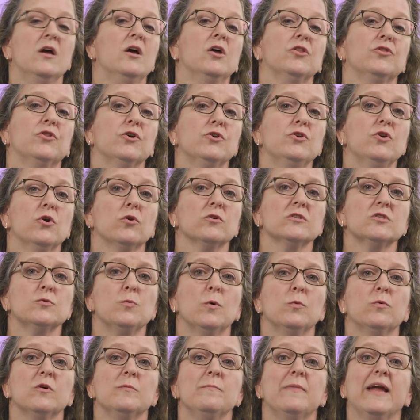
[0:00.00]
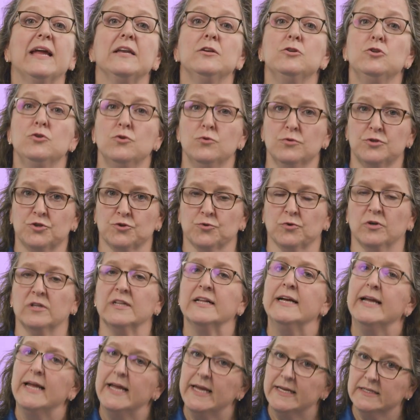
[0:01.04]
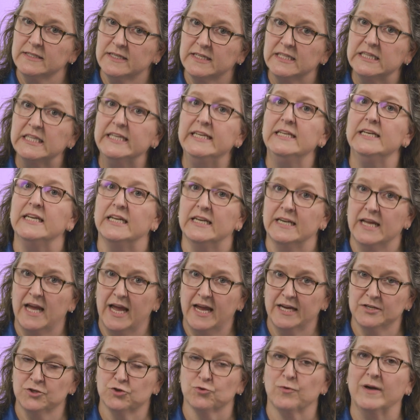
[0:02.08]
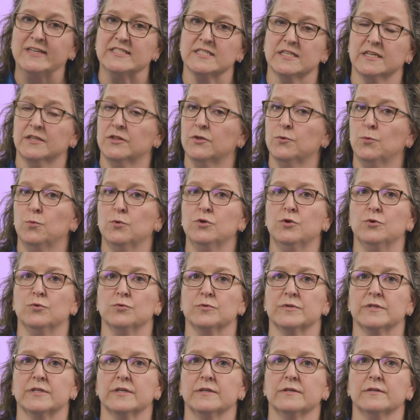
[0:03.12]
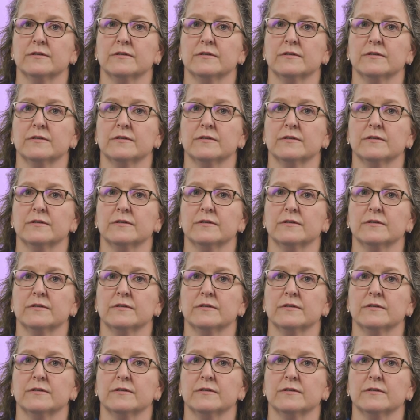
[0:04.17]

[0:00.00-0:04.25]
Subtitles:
the nurse will remain neutral in cleaning and dressing the wound.